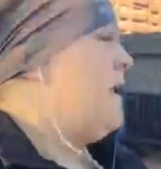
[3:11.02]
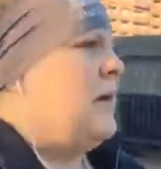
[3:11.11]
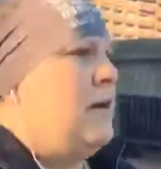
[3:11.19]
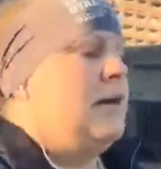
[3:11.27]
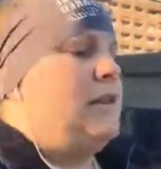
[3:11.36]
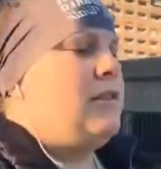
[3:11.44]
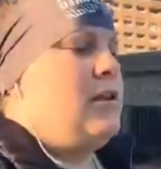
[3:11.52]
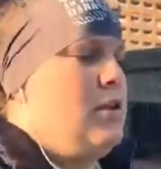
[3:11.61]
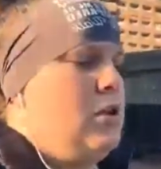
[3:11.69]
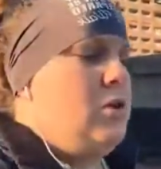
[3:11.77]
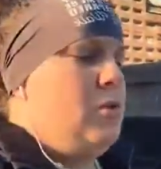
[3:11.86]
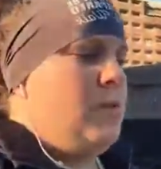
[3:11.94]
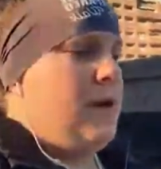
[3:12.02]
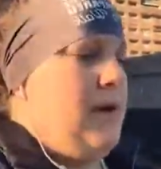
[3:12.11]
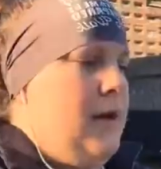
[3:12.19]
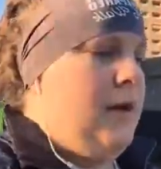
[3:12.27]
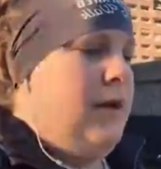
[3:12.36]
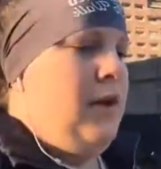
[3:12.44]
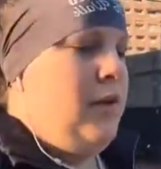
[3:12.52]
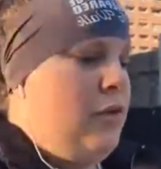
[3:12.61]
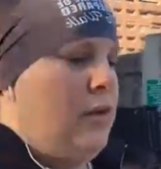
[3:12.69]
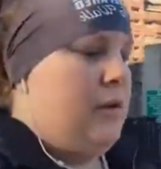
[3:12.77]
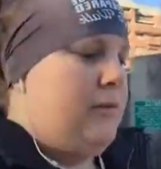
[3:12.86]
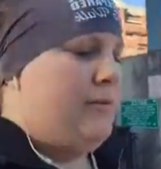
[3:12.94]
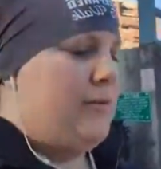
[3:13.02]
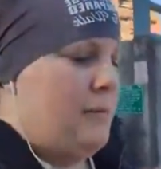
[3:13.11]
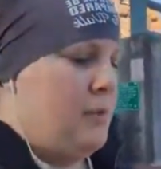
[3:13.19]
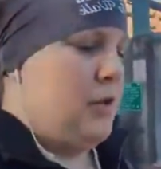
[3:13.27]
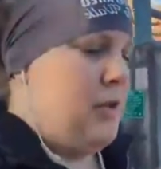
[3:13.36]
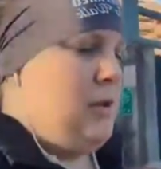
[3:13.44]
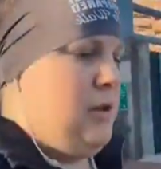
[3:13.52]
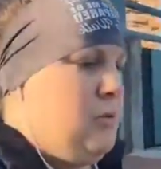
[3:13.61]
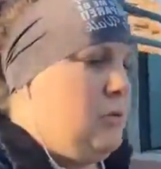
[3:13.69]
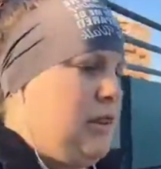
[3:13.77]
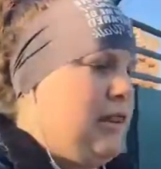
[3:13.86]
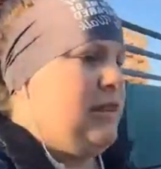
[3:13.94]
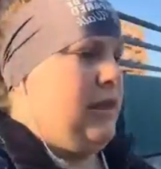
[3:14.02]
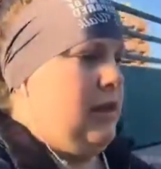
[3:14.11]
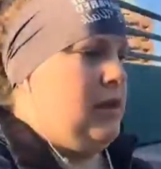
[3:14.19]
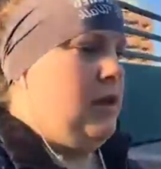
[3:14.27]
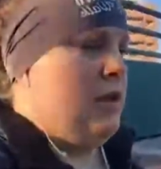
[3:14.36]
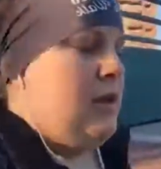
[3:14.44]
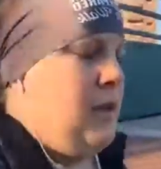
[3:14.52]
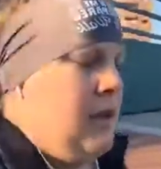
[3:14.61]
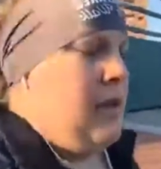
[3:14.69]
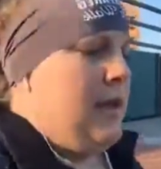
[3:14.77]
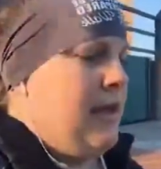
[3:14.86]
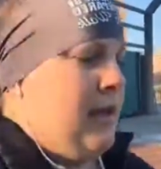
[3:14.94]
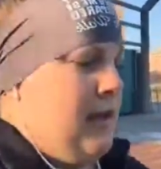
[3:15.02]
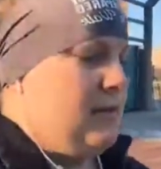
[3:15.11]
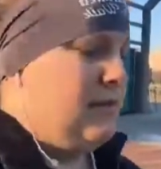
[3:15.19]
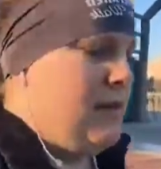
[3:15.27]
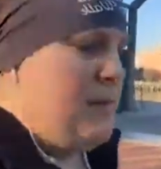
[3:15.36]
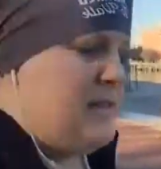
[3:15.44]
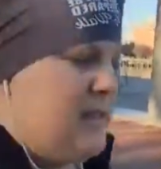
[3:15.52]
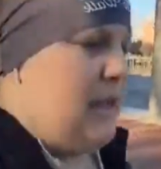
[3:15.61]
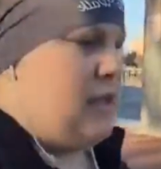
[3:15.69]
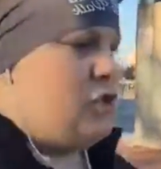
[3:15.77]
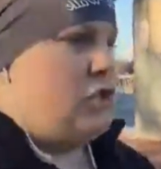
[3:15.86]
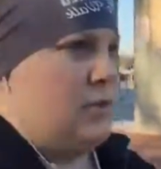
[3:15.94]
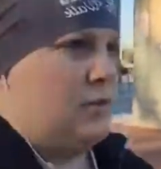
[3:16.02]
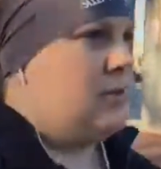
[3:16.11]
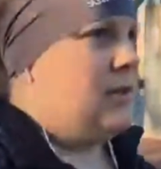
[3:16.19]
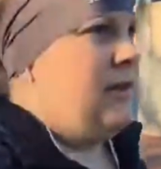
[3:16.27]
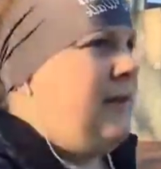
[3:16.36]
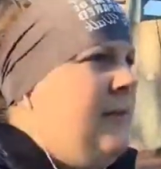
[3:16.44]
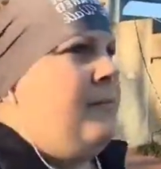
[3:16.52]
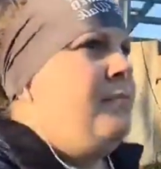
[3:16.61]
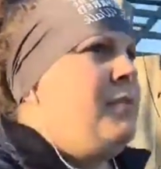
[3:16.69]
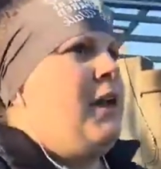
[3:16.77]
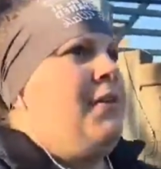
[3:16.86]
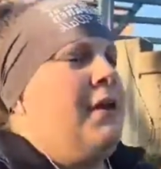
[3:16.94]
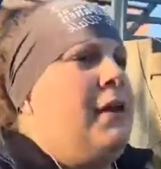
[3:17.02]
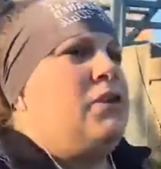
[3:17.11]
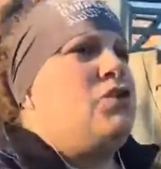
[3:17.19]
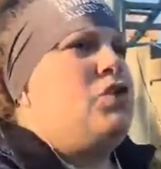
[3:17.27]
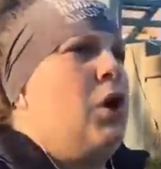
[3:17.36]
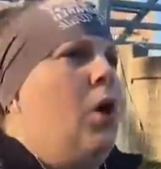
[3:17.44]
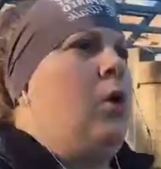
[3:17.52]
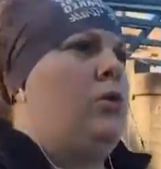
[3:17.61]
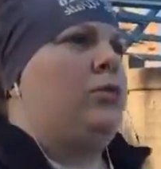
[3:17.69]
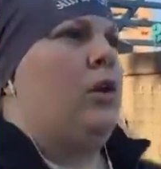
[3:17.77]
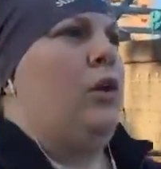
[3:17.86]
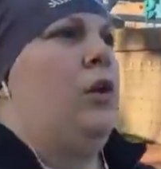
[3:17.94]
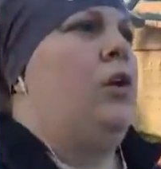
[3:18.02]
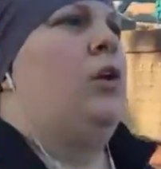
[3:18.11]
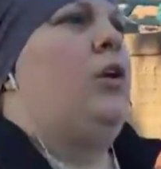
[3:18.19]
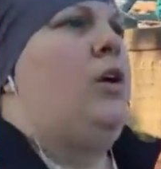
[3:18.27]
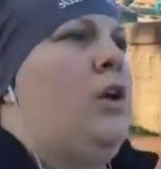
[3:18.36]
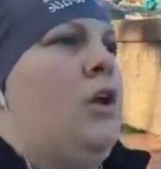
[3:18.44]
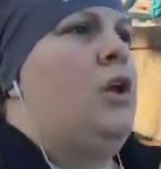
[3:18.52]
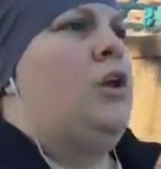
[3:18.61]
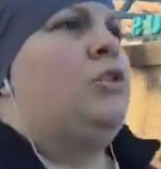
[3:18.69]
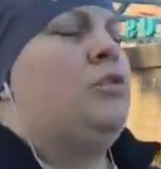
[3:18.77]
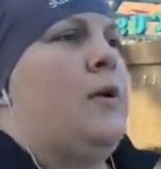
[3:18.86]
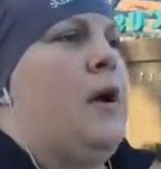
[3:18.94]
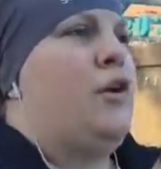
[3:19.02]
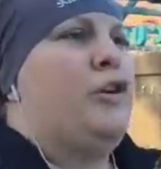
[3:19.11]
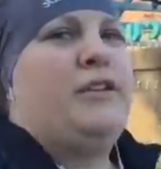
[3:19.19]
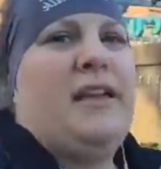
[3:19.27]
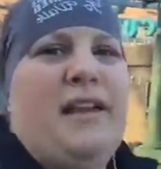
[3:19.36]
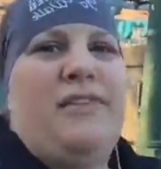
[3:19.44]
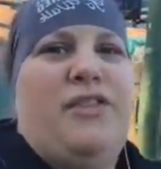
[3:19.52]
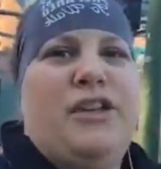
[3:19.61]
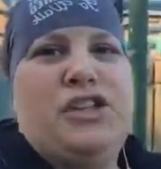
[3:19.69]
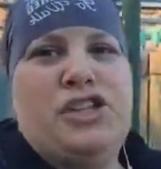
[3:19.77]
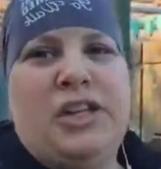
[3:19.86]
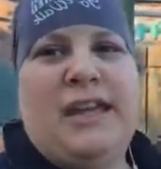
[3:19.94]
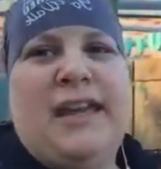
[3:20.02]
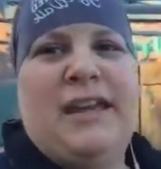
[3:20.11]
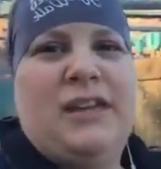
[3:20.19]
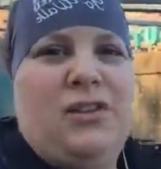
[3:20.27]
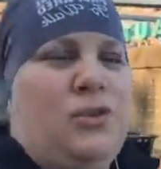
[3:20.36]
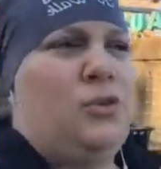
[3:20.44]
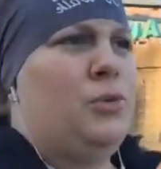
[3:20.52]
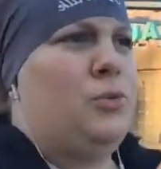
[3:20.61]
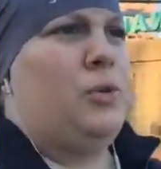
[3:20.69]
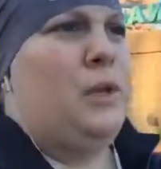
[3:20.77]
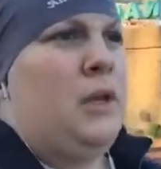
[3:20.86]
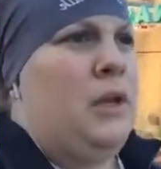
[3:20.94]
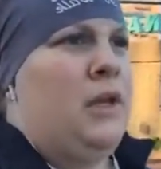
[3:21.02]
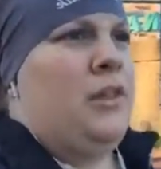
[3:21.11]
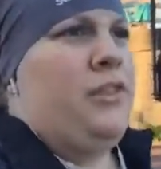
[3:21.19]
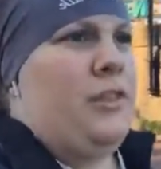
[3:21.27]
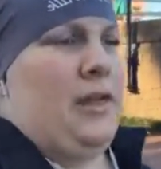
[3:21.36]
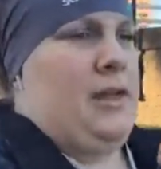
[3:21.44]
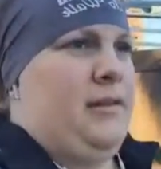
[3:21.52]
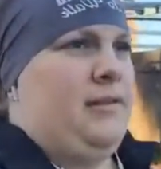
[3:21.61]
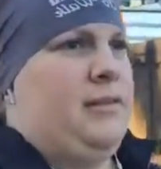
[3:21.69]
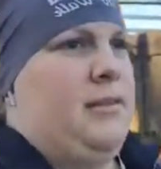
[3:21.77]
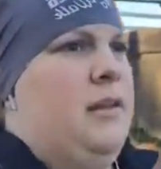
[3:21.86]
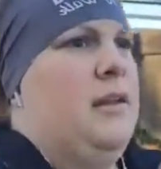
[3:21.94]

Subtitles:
And I thought, you know what? There's someone that you would think has limitations and that is told throughout her life that she can't do things.